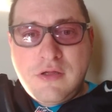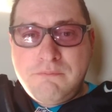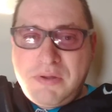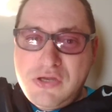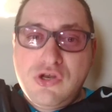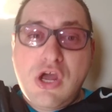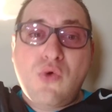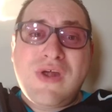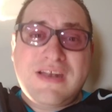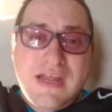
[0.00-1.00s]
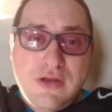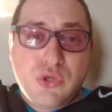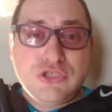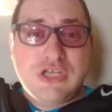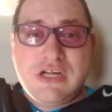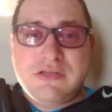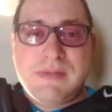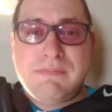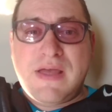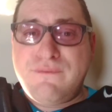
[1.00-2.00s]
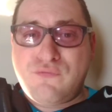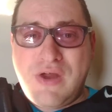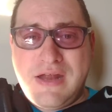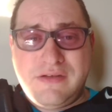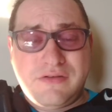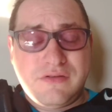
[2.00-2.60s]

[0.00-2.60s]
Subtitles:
But you know what, ladies and gentlemen, my friend?